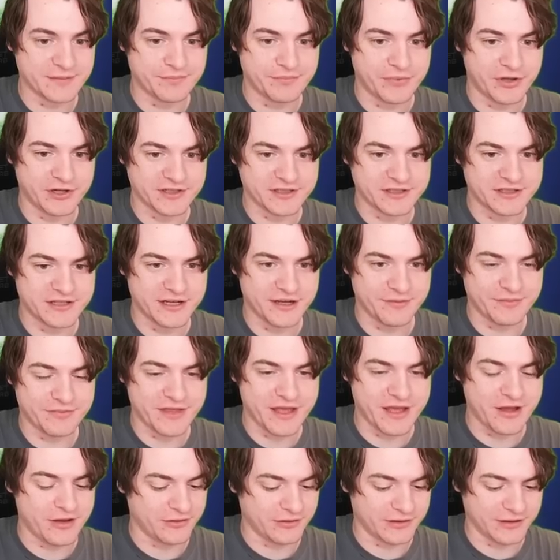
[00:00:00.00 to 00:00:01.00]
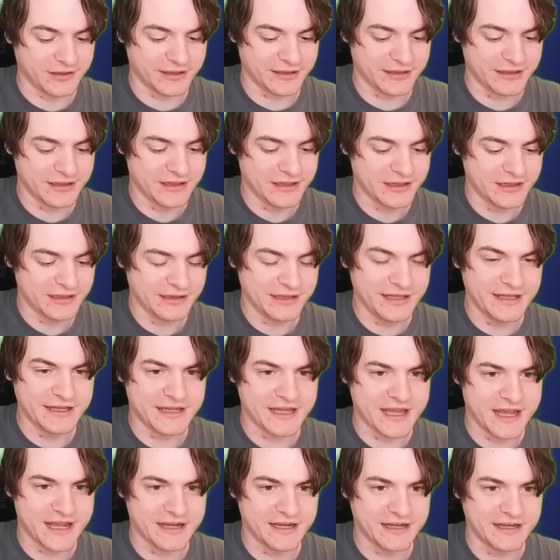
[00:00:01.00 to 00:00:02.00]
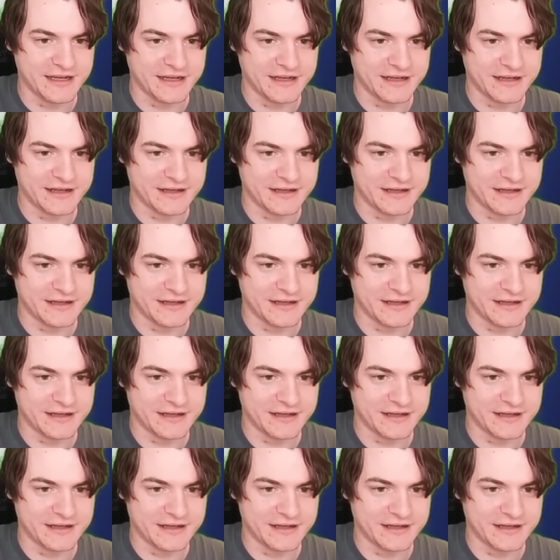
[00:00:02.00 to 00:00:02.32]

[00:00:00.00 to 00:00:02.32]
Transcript: a Boston up there. Oh, Lincoln,